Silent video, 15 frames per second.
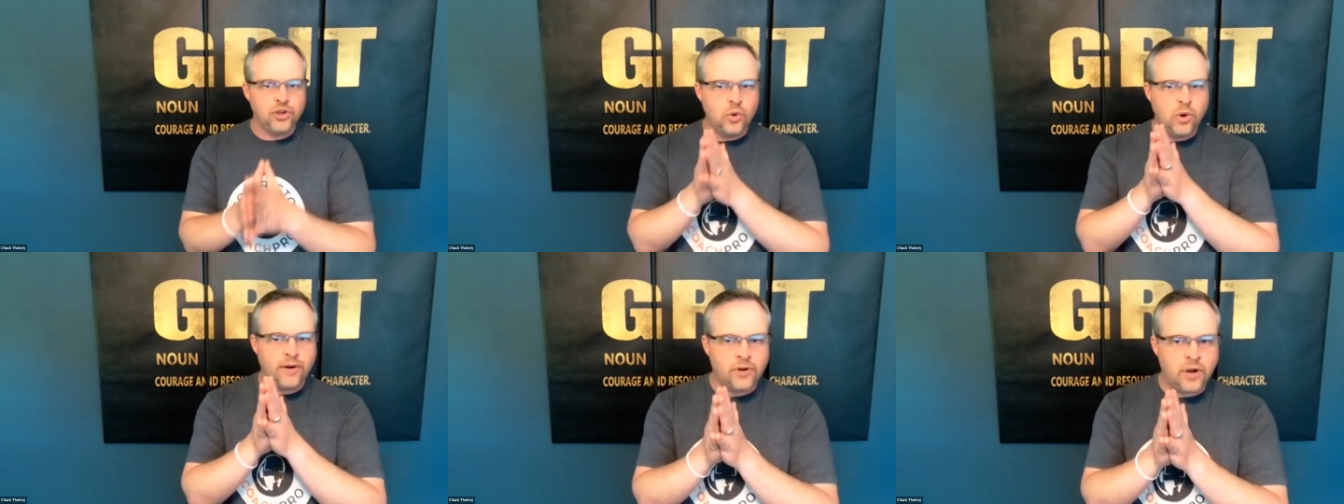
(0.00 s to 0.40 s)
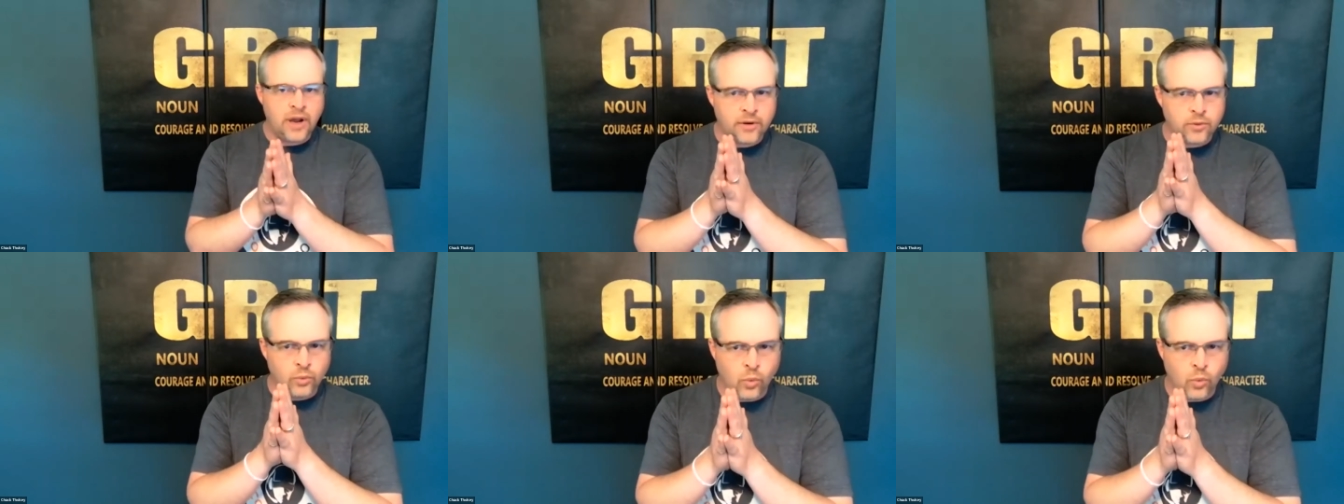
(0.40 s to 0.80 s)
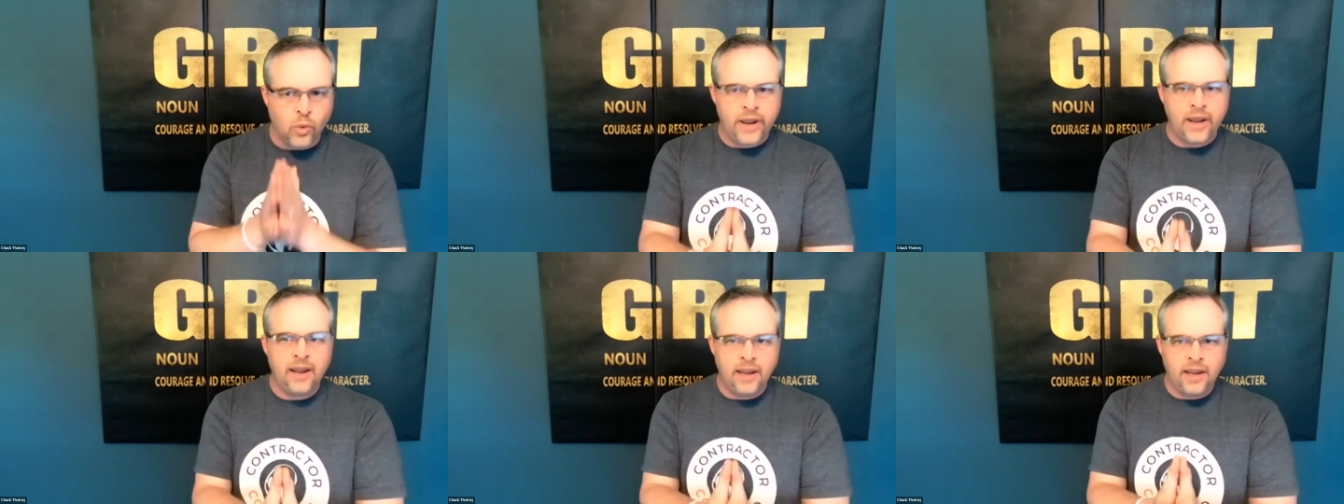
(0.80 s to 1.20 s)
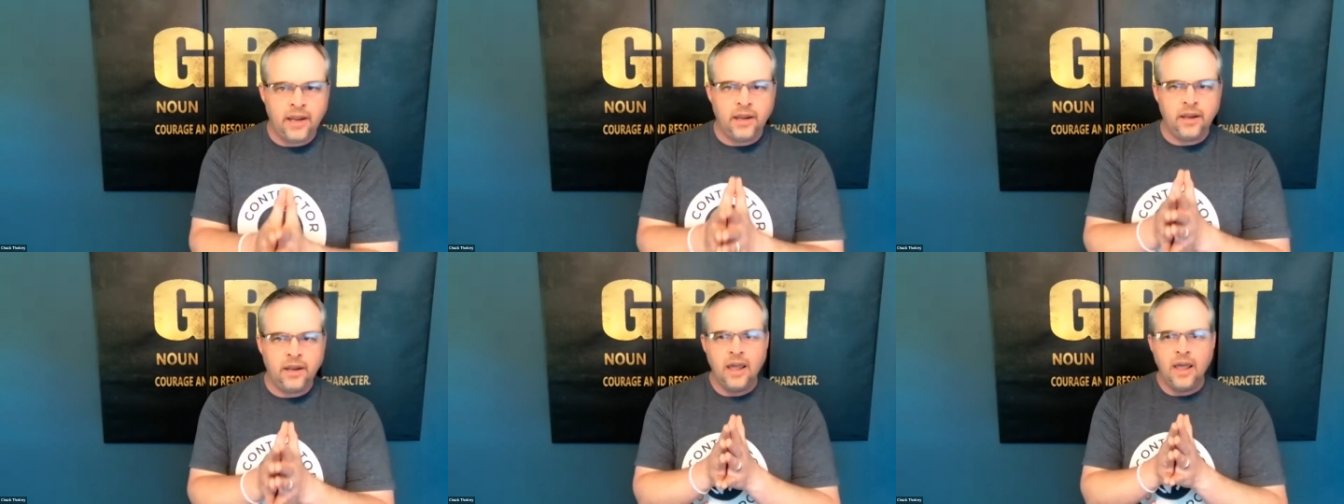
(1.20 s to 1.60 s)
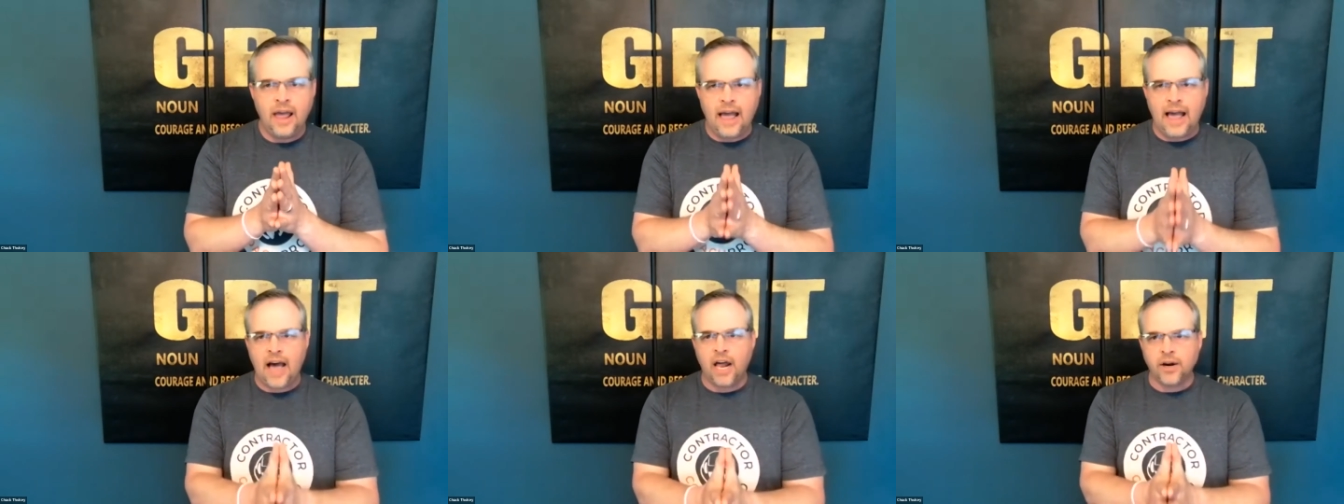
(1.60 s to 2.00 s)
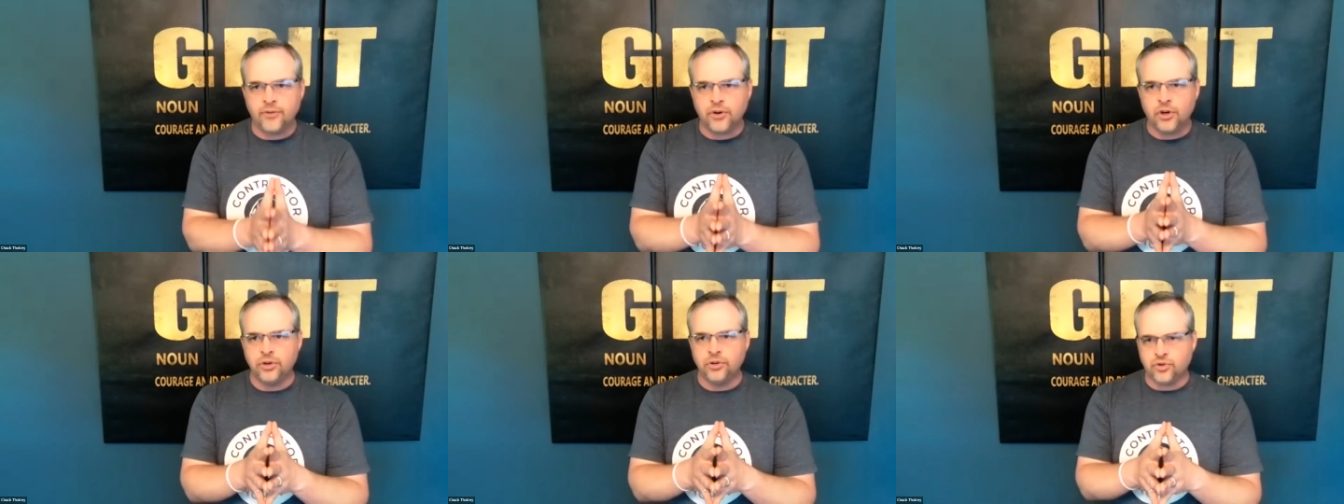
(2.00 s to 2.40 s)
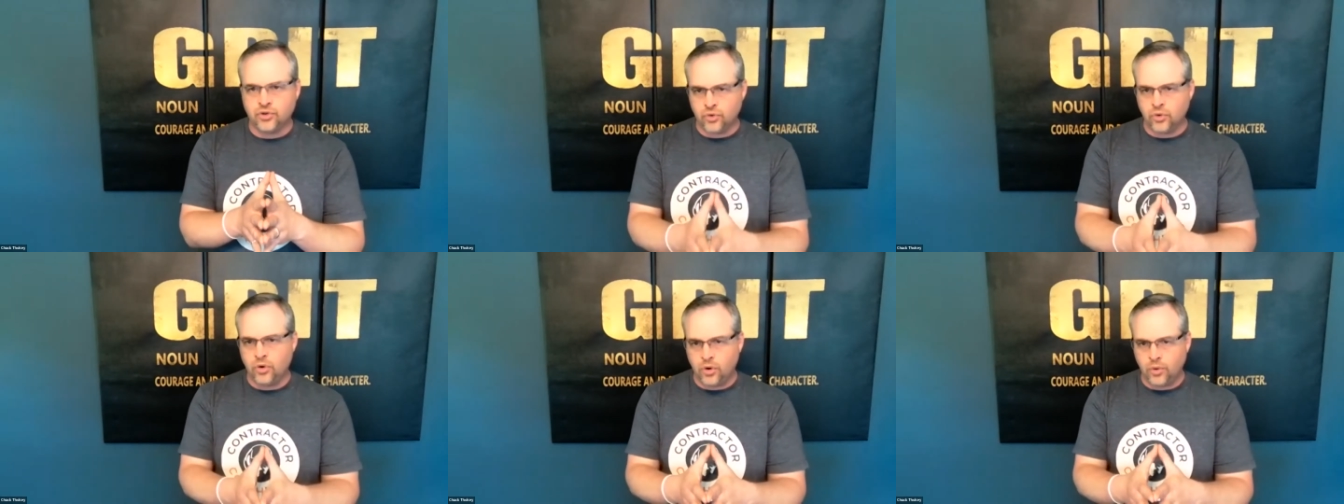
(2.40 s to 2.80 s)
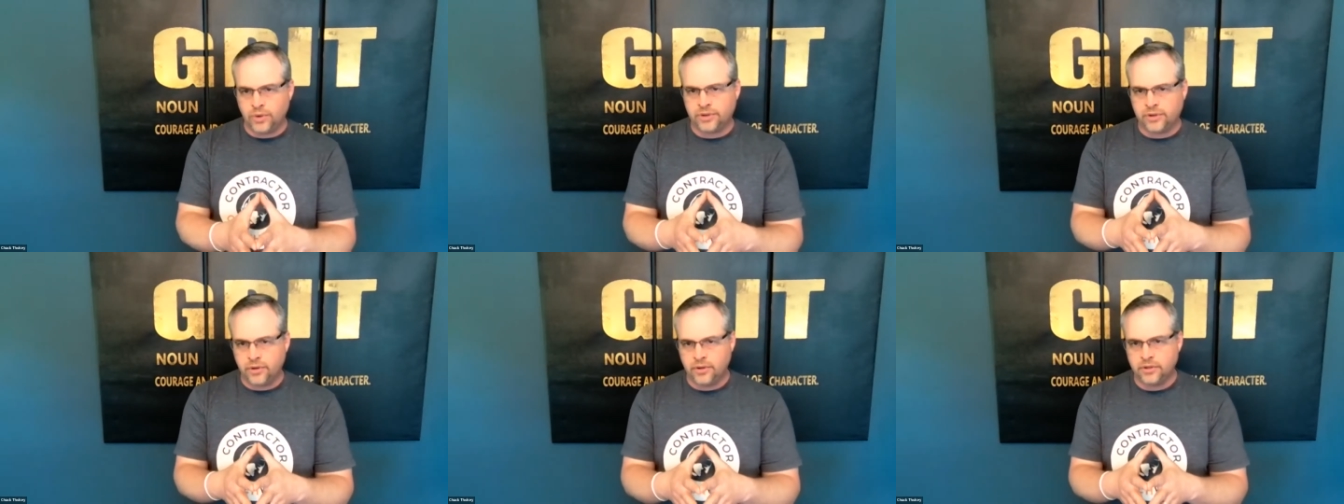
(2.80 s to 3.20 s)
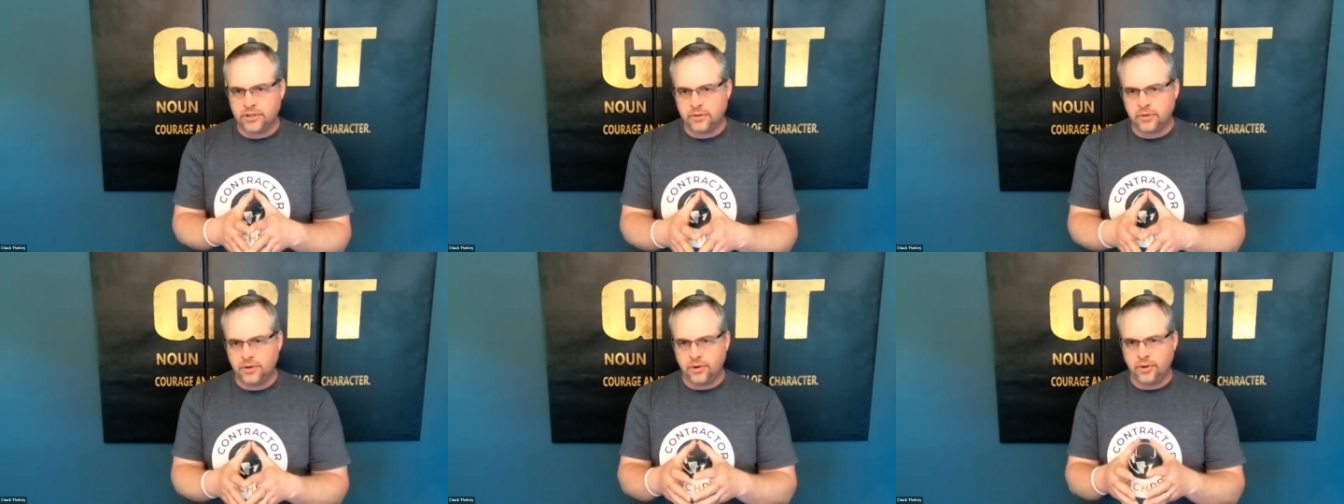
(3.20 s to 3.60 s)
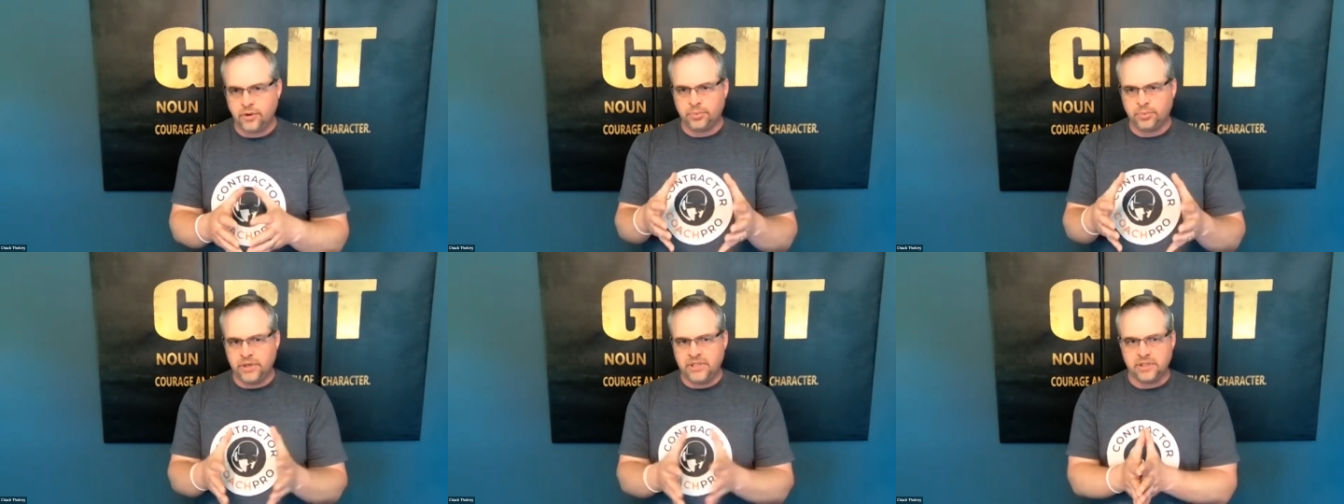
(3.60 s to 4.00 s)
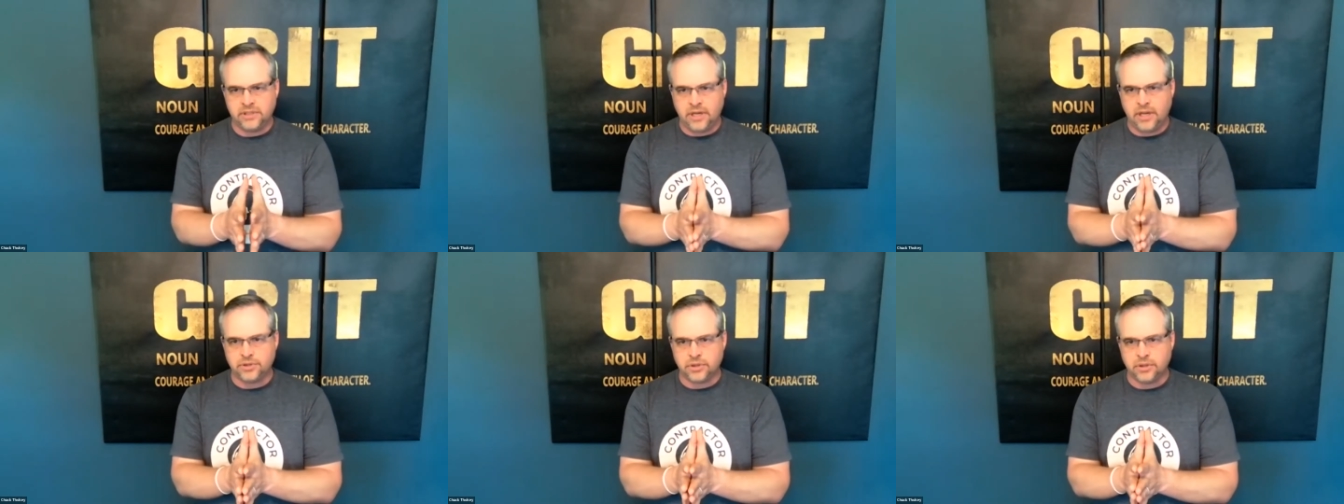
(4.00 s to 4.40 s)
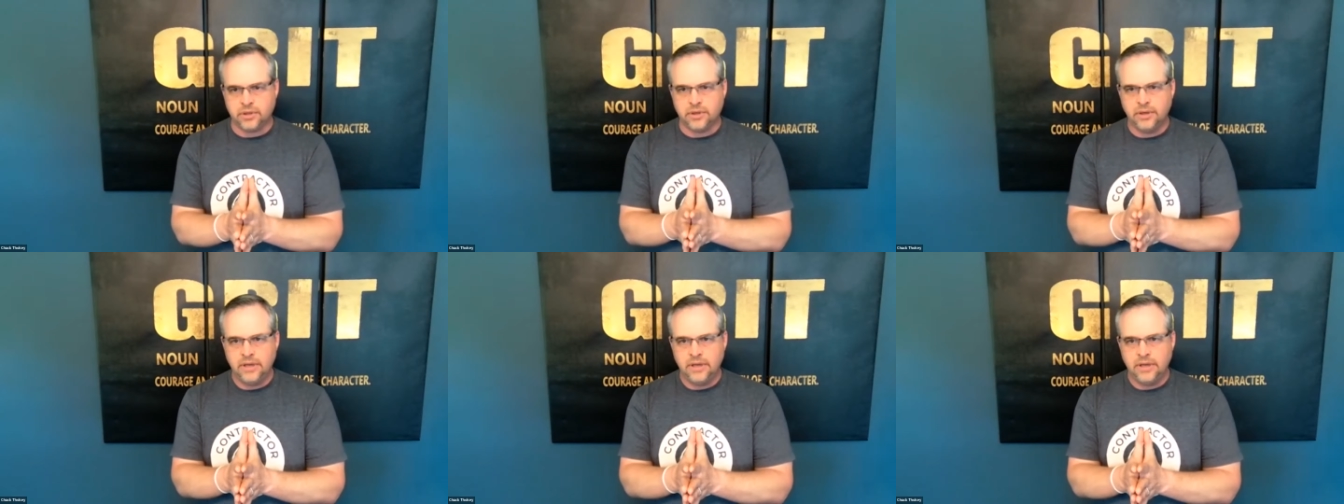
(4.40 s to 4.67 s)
you have gotten way out of control with your presentation.